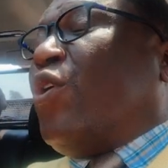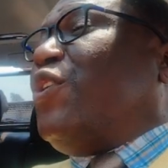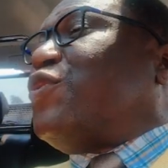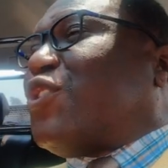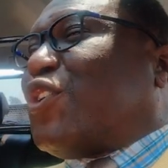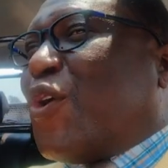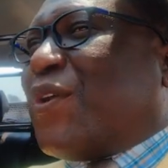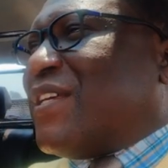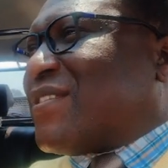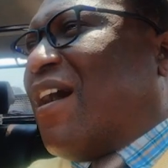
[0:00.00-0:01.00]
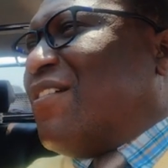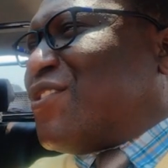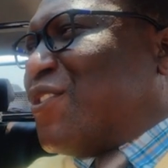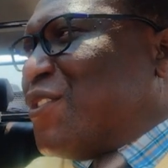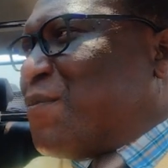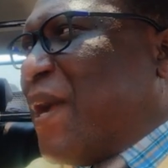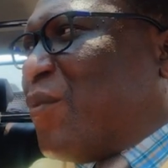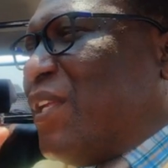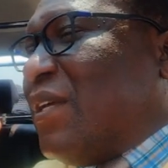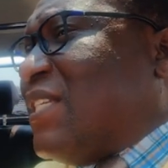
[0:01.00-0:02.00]
We used to go to his concerts
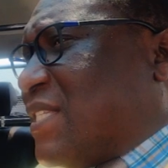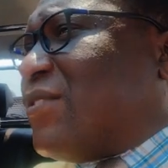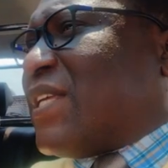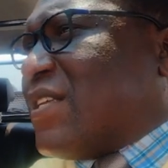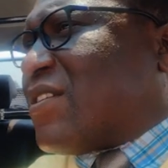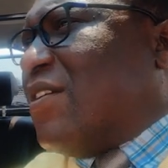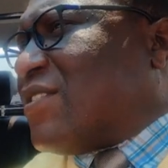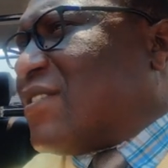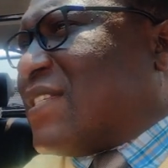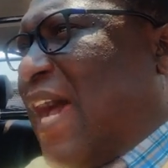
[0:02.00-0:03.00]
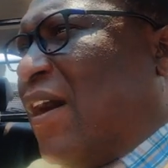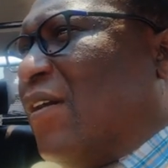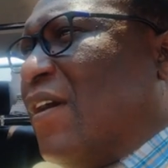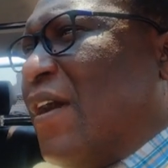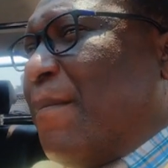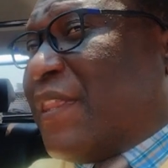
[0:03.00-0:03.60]
back when he still does concerts now,